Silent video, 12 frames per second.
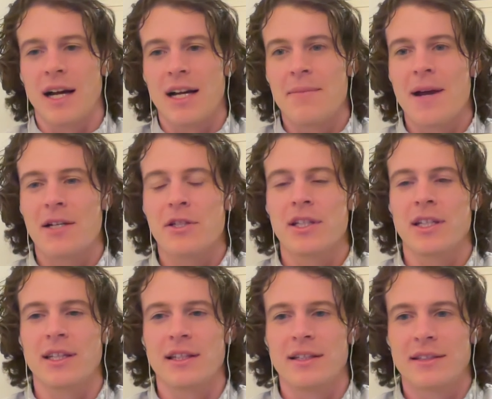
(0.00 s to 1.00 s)
am
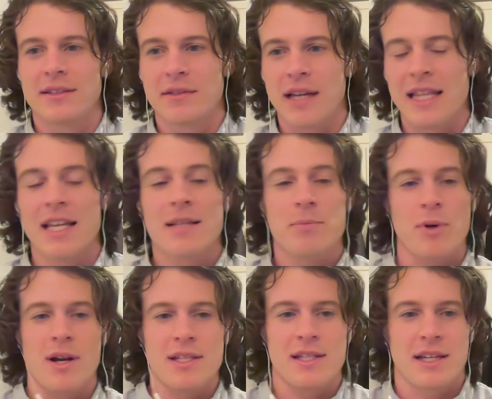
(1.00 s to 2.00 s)
actually in this
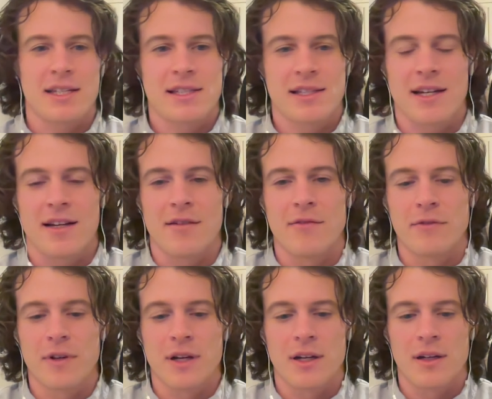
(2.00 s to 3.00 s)
process of,
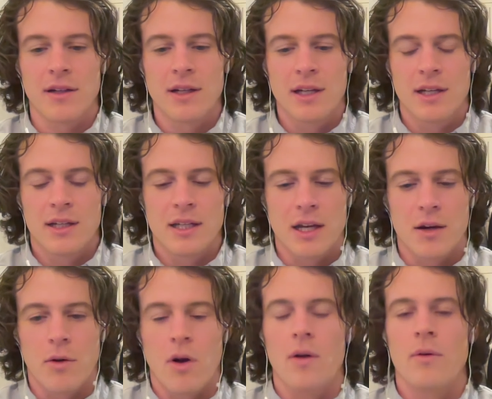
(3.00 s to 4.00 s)
you
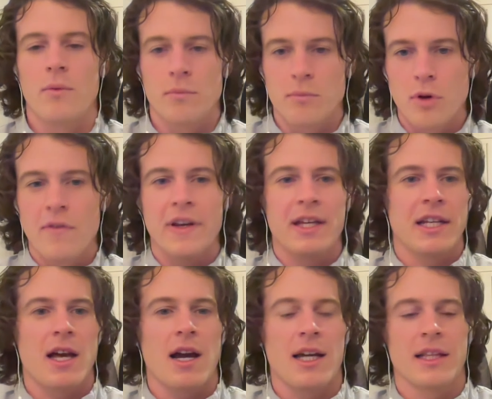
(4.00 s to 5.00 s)
know, moving into
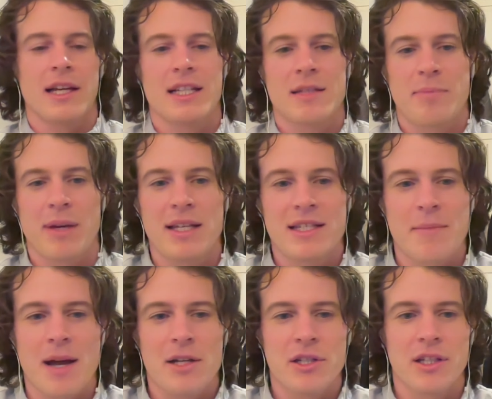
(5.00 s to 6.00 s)
the online space. I'm
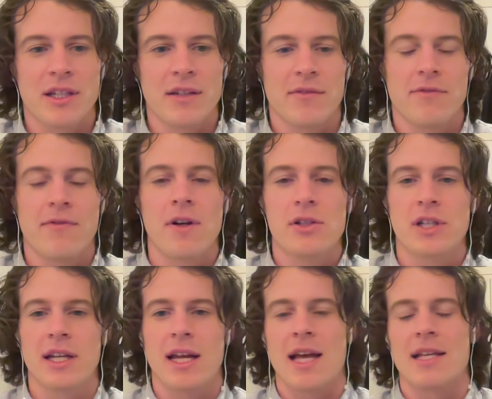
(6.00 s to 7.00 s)
actually
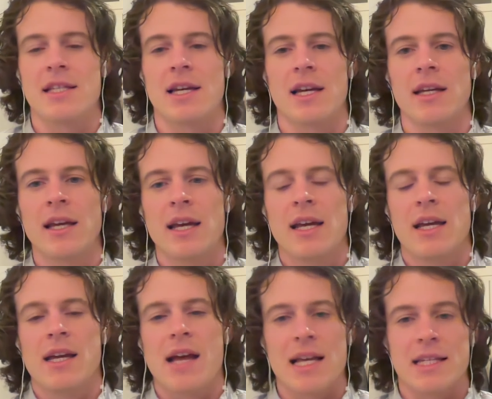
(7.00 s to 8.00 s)
functioning as a
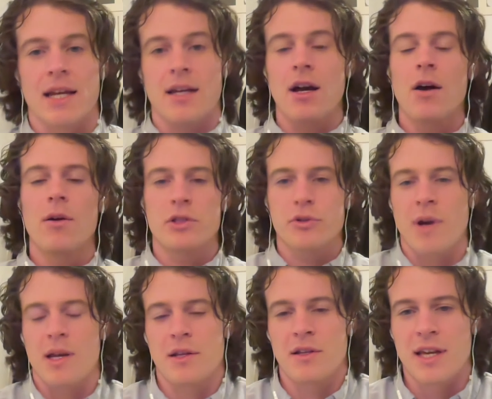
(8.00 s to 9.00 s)
coach
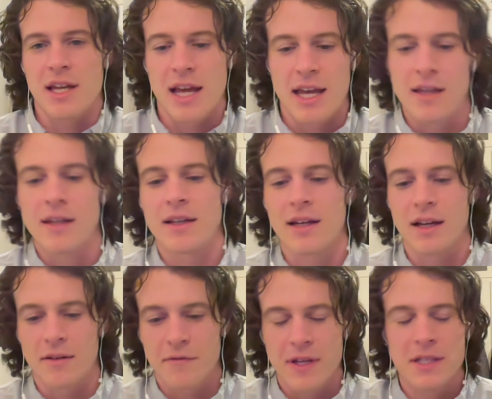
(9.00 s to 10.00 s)
rather than
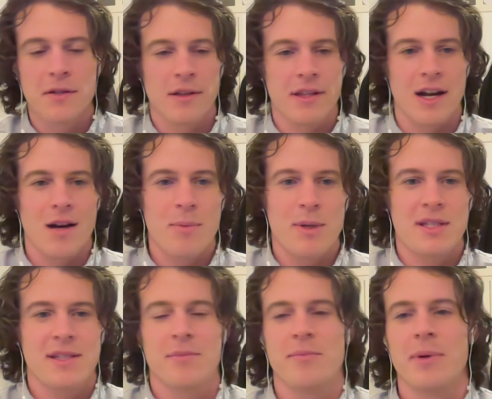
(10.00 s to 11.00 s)
a physical
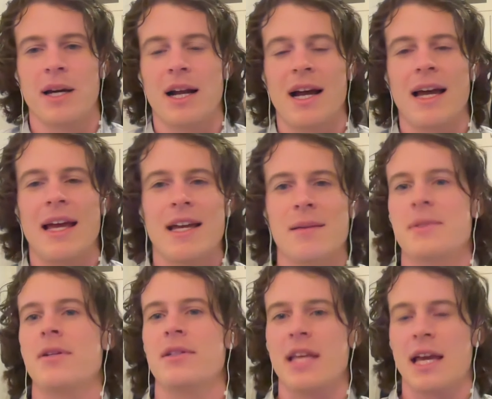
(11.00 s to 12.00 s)
therapist, but I am
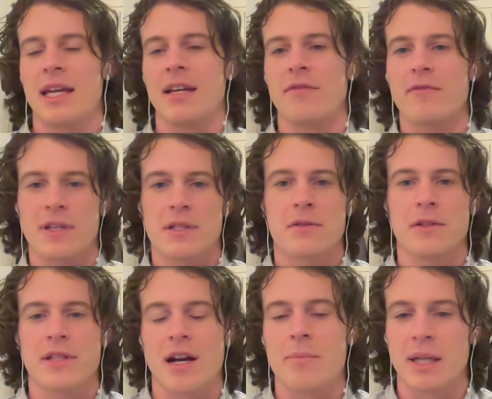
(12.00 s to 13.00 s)
still taking physical
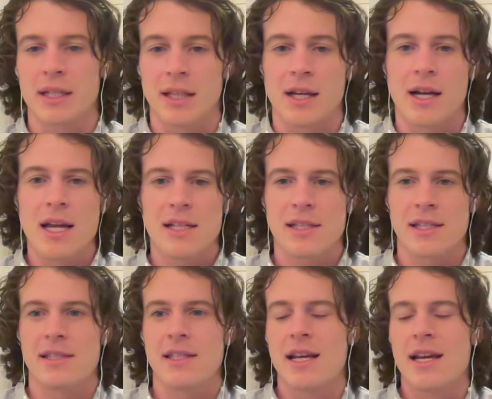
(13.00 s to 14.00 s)
therapy clients. It's